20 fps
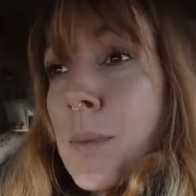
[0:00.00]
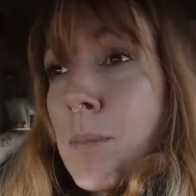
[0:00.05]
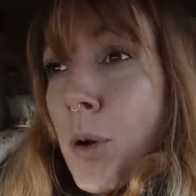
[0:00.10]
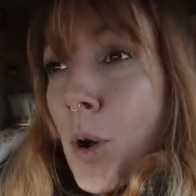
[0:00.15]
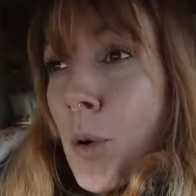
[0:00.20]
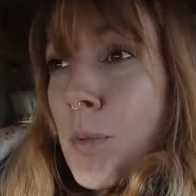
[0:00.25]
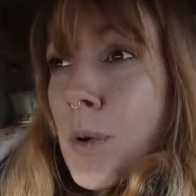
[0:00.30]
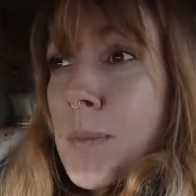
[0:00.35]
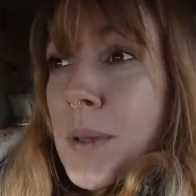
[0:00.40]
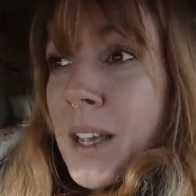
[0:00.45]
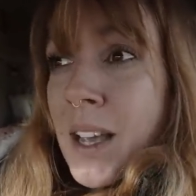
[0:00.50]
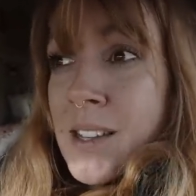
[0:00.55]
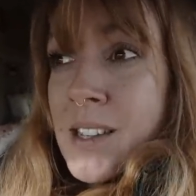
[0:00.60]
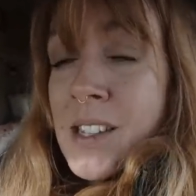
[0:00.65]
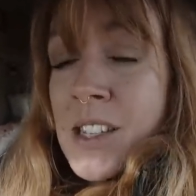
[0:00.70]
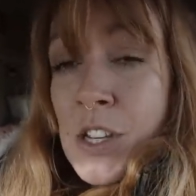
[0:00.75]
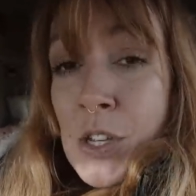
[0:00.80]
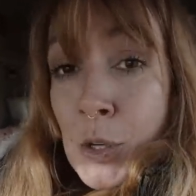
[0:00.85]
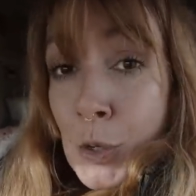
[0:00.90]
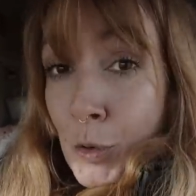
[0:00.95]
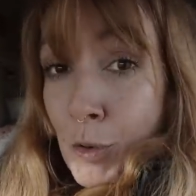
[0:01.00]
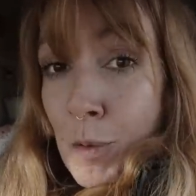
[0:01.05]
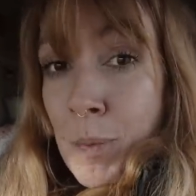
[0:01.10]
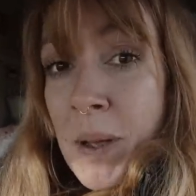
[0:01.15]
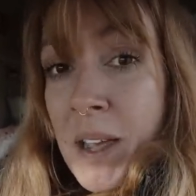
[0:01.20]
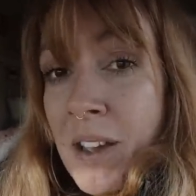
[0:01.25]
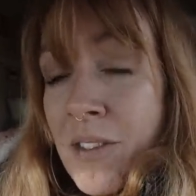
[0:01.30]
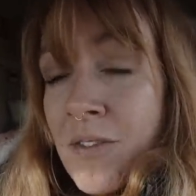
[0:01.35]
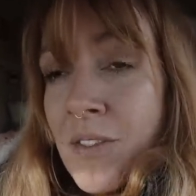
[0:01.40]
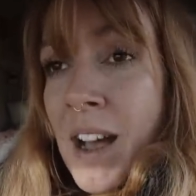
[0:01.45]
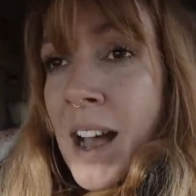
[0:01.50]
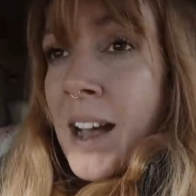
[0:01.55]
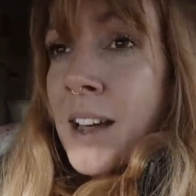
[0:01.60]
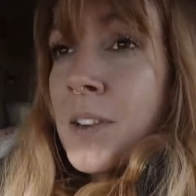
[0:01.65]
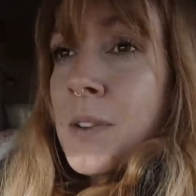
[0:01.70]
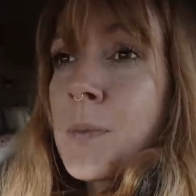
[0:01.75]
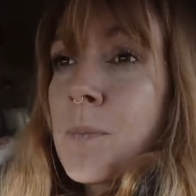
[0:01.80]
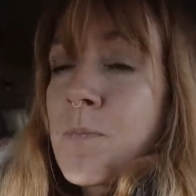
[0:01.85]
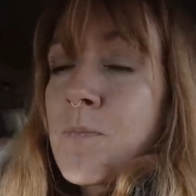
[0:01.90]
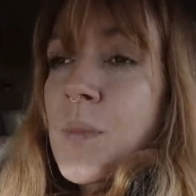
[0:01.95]
probably because it's a European
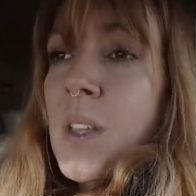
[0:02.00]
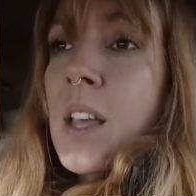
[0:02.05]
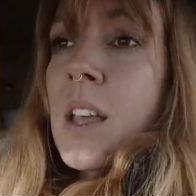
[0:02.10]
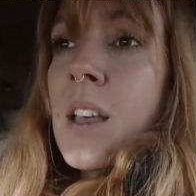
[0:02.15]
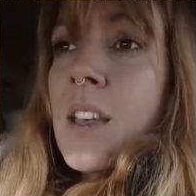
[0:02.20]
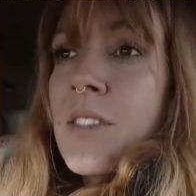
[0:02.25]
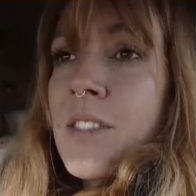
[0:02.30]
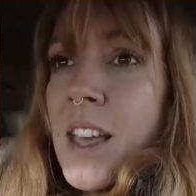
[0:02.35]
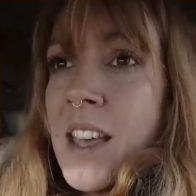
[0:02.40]
van.